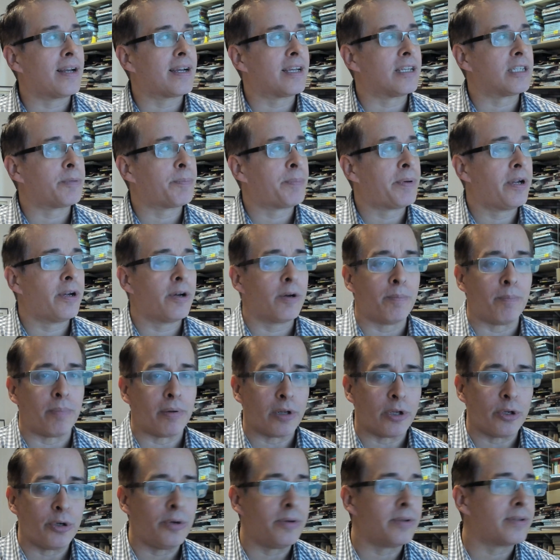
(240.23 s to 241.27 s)
as pure
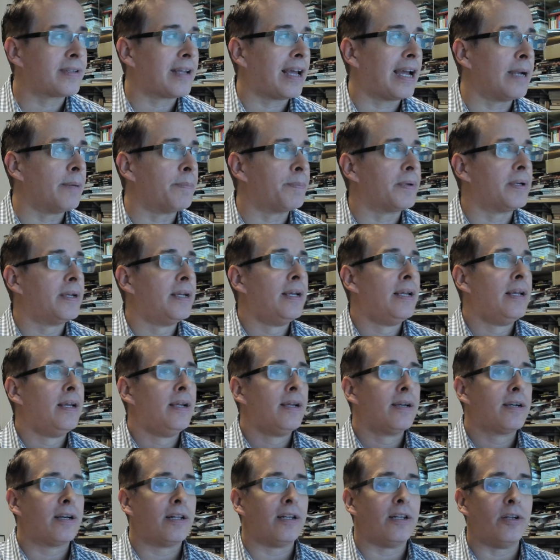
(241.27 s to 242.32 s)
blue type
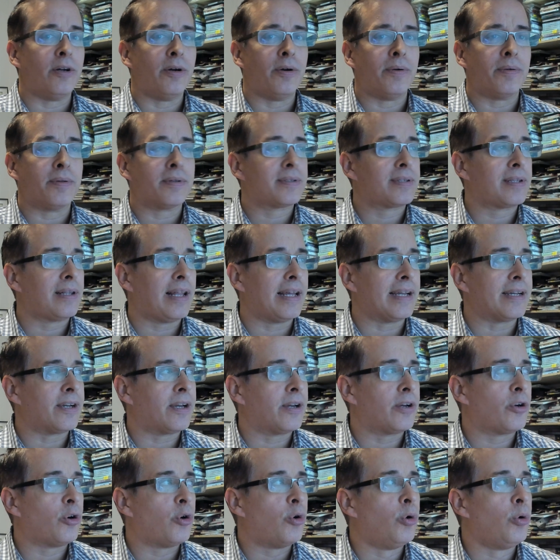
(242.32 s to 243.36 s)
colognes
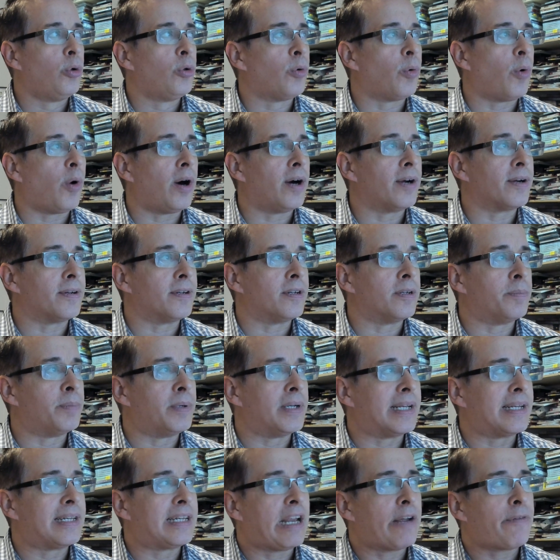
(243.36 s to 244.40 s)
like Cool Water,
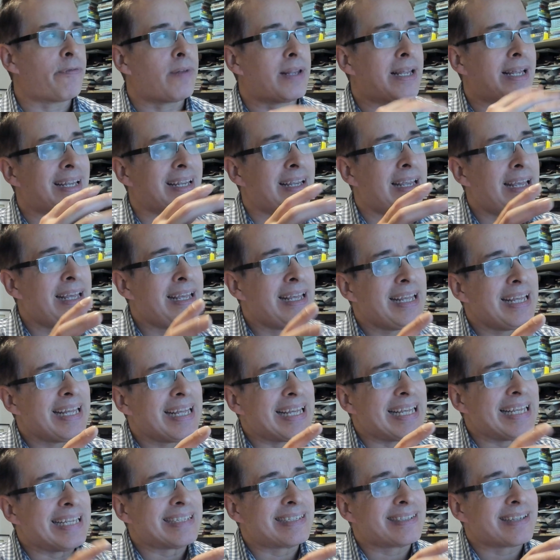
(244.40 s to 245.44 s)
but it definitely
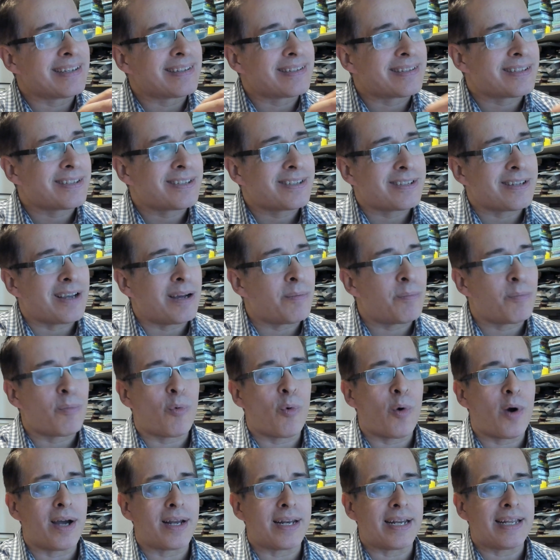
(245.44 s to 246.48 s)
is
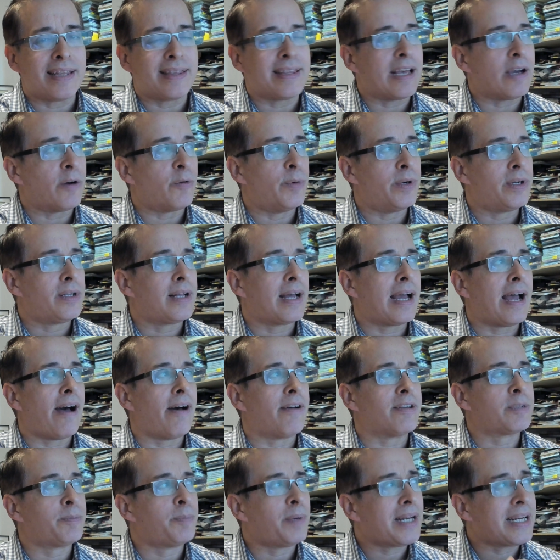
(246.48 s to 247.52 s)
somewhat in that
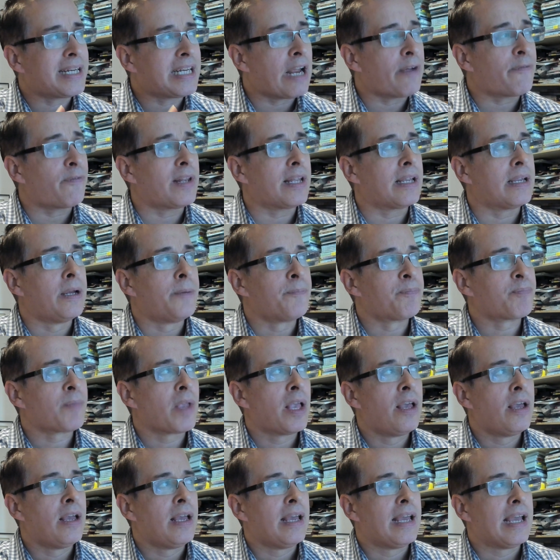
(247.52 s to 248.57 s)
wheelhouse. But it definitely
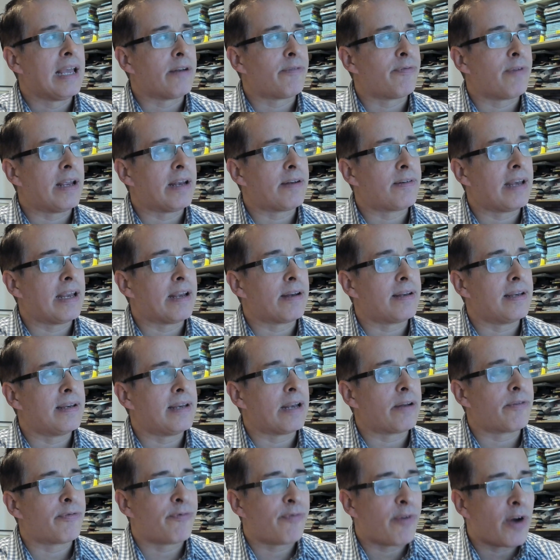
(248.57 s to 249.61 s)

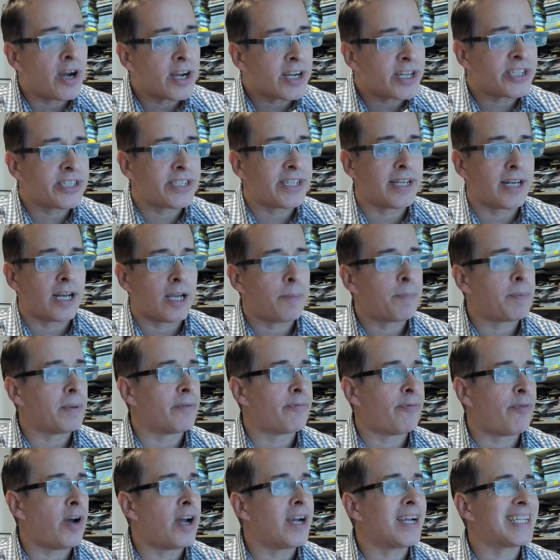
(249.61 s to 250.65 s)
it funks it up
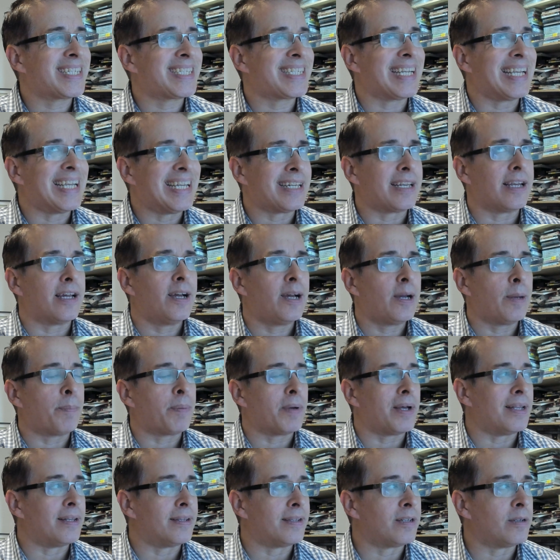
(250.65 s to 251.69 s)

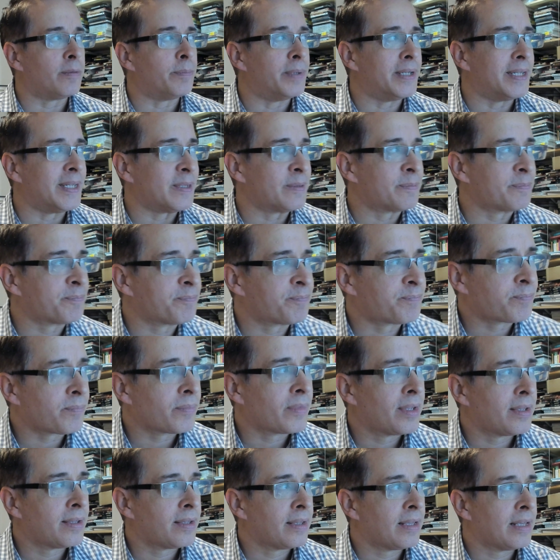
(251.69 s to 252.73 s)
a little bit,
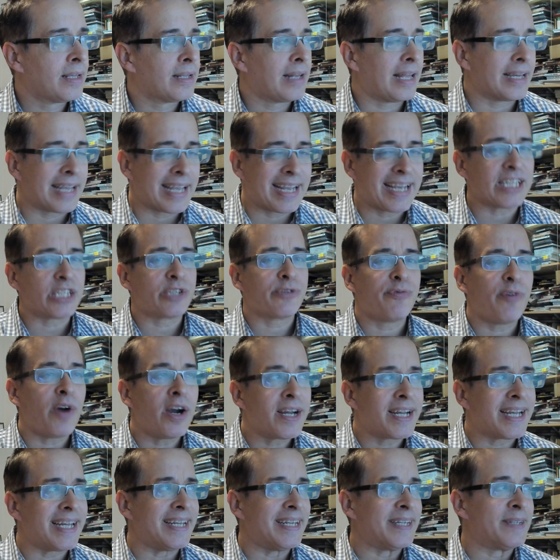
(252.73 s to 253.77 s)
like it gets
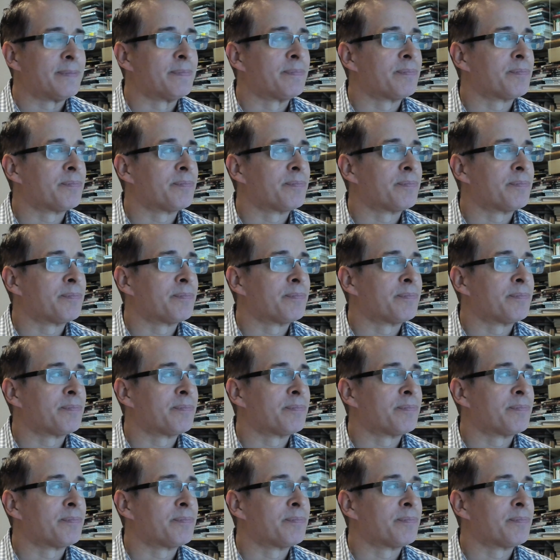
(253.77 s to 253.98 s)
funky